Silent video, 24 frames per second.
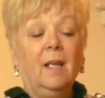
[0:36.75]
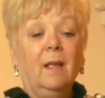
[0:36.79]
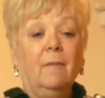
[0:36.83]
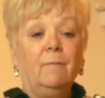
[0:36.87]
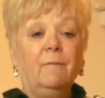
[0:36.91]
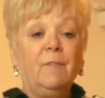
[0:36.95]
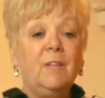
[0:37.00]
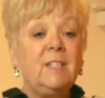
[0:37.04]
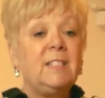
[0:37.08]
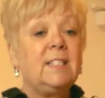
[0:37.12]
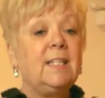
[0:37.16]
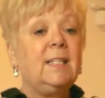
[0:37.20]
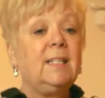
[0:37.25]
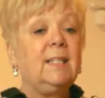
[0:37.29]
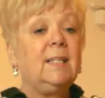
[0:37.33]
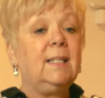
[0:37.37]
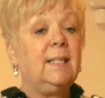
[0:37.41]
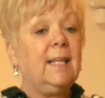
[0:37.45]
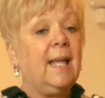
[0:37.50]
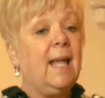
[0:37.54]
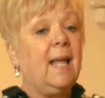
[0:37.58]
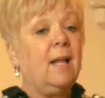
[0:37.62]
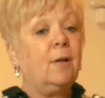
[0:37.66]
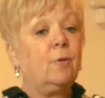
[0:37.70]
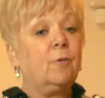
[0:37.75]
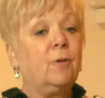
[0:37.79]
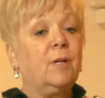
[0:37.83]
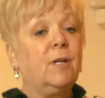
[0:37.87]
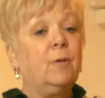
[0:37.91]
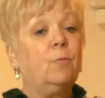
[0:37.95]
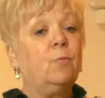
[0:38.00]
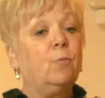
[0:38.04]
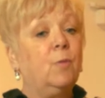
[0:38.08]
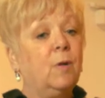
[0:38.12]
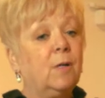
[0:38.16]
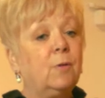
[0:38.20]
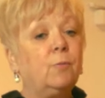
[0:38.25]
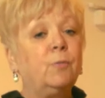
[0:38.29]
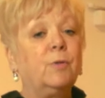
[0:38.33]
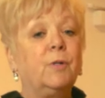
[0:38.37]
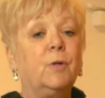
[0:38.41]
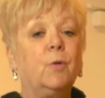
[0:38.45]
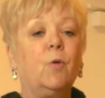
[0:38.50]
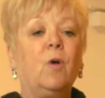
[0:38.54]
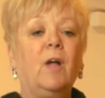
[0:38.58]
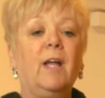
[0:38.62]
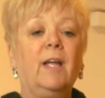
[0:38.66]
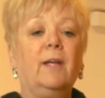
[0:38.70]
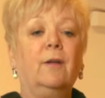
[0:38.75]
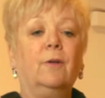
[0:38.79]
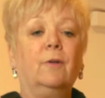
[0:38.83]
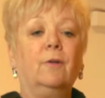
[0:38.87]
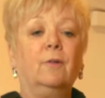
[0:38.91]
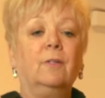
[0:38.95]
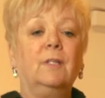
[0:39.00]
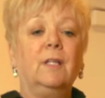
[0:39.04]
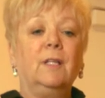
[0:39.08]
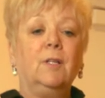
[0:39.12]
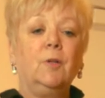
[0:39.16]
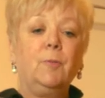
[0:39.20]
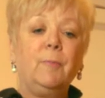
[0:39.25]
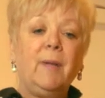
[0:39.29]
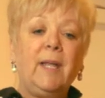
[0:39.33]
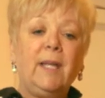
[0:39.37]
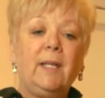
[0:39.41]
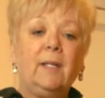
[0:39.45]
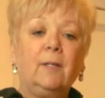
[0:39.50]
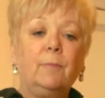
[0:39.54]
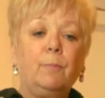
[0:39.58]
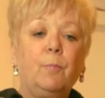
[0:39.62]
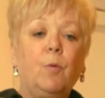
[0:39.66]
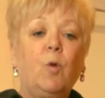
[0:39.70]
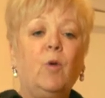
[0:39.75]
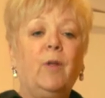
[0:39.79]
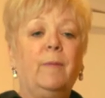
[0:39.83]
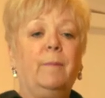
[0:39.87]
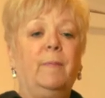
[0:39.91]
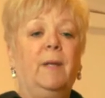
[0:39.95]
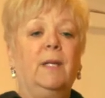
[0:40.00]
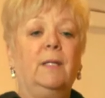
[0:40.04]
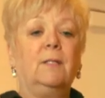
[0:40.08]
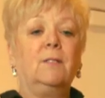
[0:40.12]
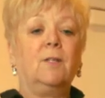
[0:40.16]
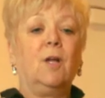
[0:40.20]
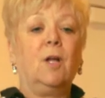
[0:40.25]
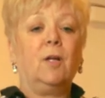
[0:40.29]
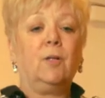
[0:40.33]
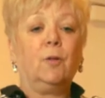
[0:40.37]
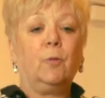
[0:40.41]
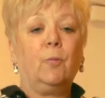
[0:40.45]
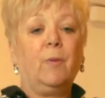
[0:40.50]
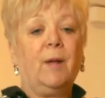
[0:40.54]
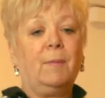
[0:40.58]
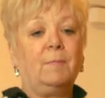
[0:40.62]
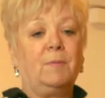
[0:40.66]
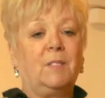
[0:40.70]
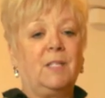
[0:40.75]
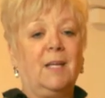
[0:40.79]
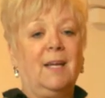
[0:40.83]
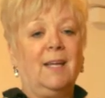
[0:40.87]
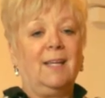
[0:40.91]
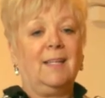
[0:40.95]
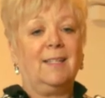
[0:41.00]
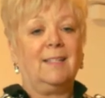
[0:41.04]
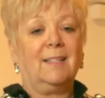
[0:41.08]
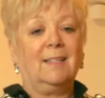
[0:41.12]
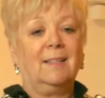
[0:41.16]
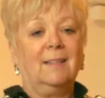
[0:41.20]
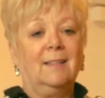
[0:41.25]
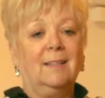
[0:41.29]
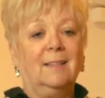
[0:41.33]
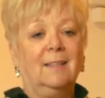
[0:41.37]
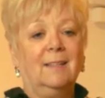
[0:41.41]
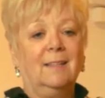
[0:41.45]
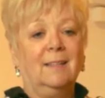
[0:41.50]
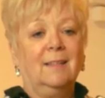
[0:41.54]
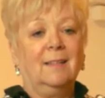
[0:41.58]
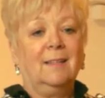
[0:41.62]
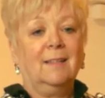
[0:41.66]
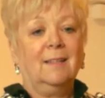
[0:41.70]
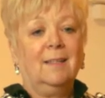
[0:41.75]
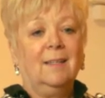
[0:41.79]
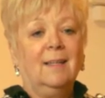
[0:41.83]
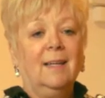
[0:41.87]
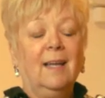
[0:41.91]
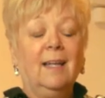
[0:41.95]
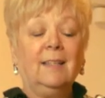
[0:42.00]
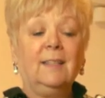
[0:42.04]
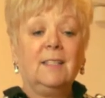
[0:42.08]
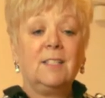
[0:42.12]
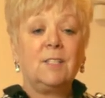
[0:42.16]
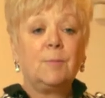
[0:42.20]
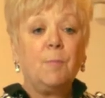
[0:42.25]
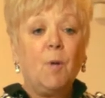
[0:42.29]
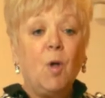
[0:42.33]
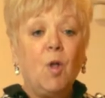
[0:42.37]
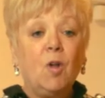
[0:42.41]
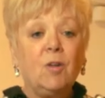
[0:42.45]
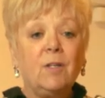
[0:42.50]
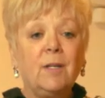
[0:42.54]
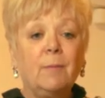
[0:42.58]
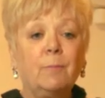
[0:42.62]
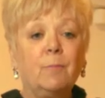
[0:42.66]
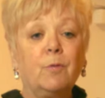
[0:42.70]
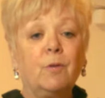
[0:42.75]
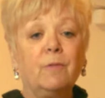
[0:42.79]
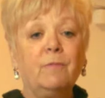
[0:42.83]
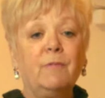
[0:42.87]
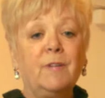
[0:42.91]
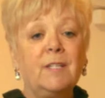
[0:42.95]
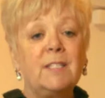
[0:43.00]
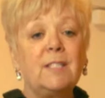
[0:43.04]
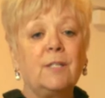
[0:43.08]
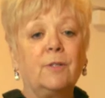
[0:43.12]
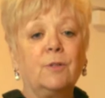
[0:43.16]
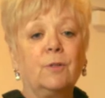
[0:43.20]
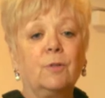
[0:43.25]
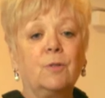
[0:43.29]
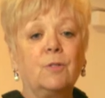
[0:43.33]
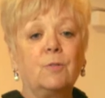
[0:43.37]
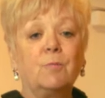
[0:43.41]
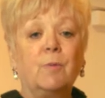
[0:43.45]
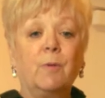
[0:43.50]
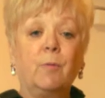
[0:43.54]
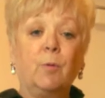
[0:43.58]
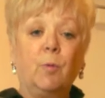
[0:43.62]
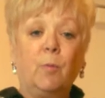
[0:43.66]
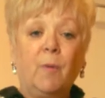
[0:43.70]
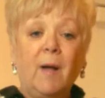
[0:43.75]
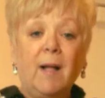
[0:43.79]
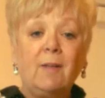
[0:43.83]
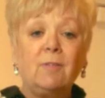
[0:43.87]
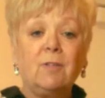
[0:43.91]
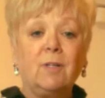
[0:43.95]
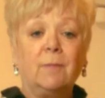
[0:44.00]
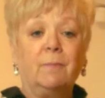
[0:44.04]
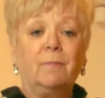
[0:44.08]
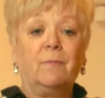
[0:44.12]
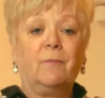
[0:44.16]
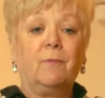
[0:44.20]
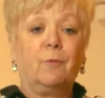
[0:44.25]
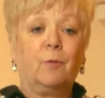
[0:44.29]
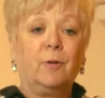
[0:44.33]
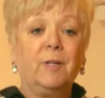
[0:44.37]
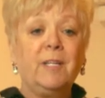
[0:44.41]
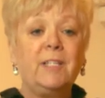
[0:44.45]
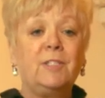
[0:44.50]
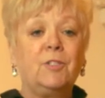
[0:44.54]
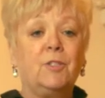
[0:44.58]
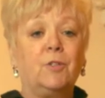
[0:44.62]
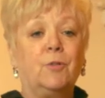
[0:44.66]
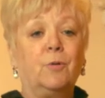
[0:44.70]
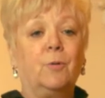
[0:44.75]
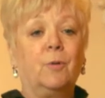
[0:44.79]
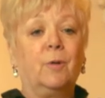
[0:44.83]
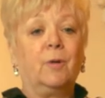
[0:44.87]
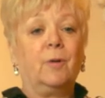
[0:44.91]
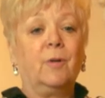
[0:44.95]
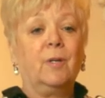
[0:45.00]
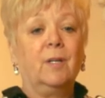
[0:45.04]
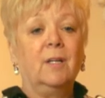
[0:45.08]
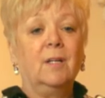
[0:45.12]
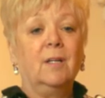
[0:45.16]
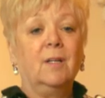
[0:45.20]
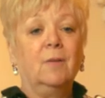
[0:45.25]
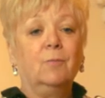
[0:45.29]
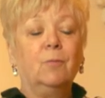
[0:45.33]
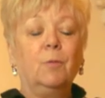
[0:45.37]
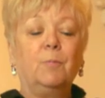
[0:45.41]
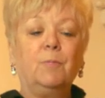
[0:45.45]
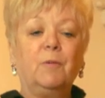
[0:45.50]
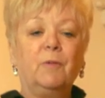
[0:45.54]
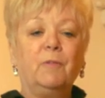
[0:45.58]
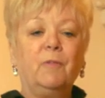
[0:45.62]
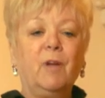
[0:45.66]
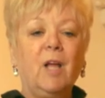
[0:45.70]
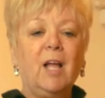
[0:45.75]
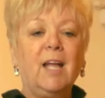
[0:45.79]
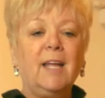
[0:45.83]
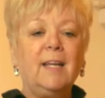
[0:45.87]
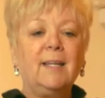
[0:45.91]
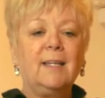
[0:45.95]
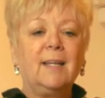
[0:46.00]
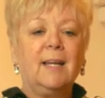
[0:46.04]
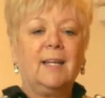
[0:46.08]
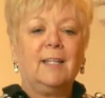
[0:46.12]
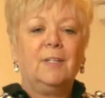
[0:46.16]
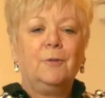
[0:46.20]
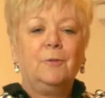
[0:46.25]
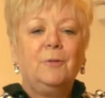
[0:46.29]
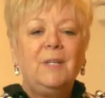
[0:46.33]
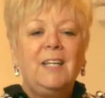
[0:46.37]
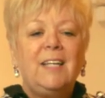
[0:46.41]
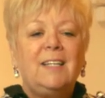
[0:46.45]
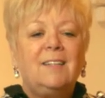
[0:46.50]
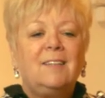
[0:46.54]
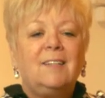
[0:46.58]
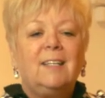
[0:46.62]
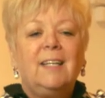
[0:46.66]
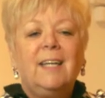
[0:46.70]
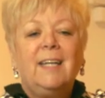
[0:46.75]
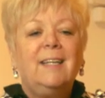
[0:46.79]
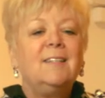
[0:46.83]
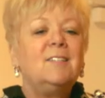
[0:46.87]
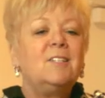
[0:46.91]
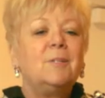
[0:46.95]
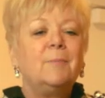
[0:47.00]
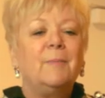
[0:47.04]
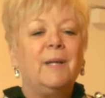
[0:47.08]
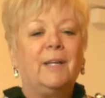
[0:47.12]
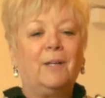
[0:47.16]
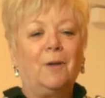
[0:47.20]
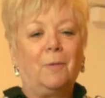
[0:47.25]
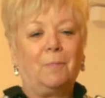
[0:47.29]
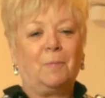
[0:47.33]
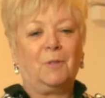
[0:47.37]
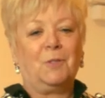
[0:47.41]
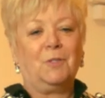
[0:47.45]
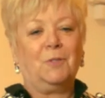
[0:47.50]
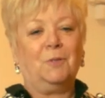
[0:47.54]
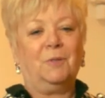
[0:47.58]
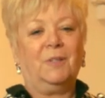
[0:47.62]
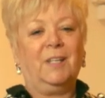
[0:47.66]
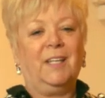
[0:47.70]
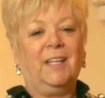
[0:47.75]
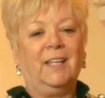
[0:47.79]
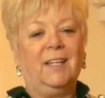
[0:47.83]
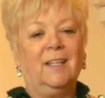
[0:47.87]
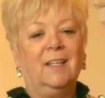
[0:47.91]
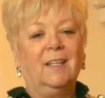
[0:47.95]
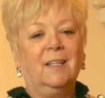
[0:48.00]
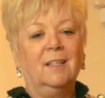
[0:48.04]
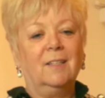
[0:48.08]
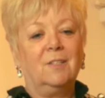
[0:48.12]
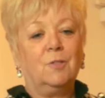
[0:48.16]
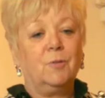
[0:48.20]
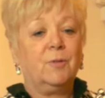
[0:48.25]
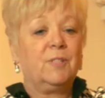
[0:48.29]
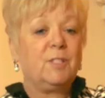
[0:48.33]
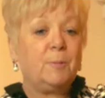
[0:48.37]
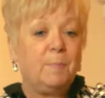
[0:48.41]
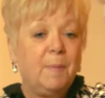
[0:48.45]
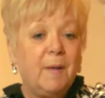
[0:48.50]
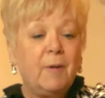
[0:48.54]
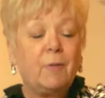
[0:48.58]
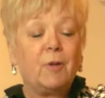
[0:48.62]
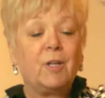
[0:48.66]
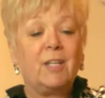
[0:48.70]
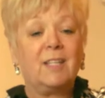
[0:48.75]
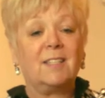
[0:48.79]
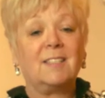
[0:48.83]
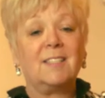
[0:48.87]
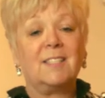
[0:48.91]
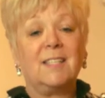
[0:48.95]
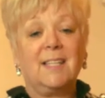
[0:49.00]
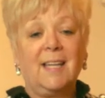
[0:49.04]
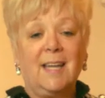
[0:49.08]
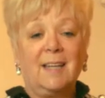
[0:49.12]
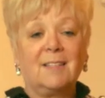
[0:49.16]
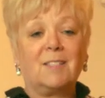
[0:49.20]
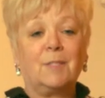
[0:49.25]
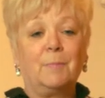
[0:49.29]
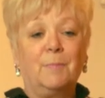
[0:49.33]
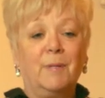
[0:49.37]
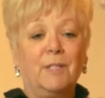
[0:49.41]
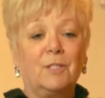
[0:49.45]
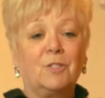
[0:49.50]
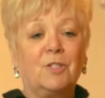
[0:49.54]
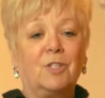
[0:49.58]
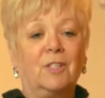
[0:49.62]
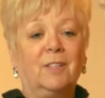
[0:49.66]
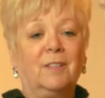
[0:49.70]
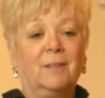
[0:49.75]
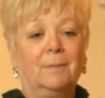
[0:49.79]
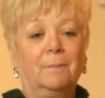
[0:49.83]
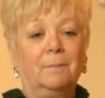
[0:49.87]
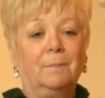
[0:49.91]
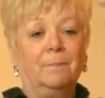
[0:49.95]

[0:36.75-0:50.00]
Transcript: Visiting the gallery will require that you make an appointment on our website, and the small number of visitors we will welcome for each tour will provide a uniquely intimate opportunity to experience the exhibition.